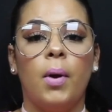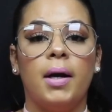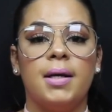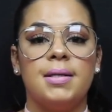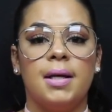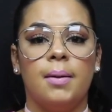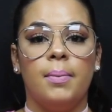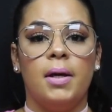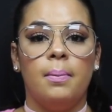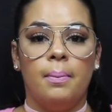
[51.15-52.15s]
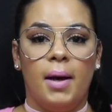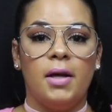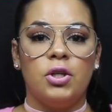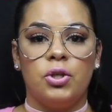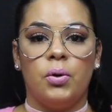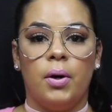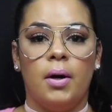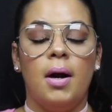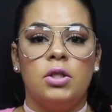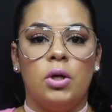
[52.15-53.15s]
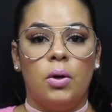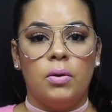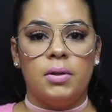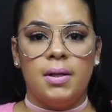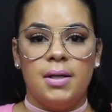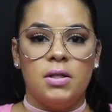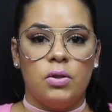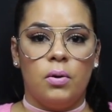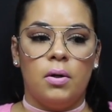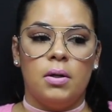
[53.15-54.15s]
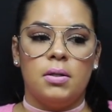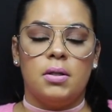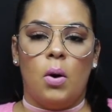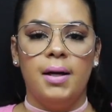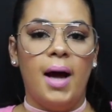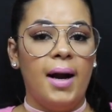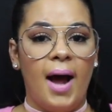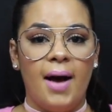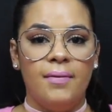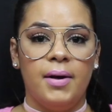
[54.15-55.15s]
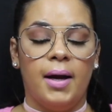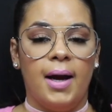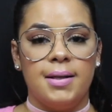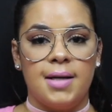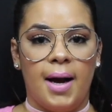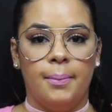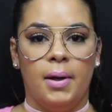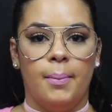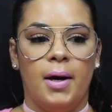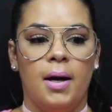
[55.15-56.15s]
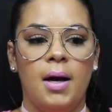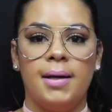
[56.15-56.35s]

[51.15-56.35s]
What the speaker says: one is going to be make sure to go to these stores not having a time limit.